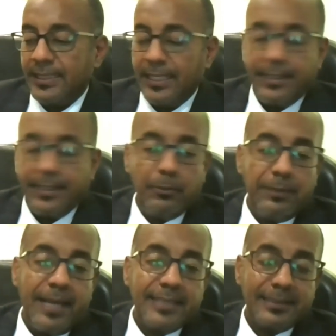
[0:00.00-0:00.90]
I think we've
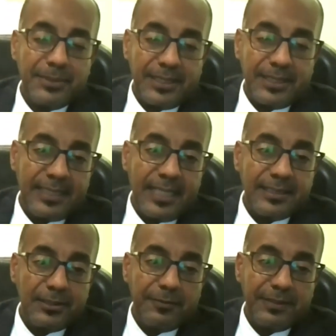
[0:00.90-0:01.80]
had some
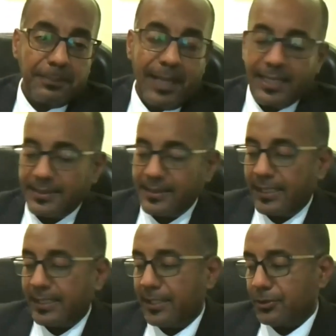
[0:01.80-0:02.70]
successes over the past
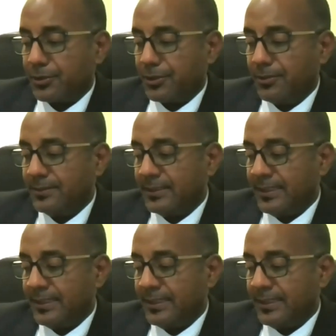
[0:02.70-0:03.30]
decade or so,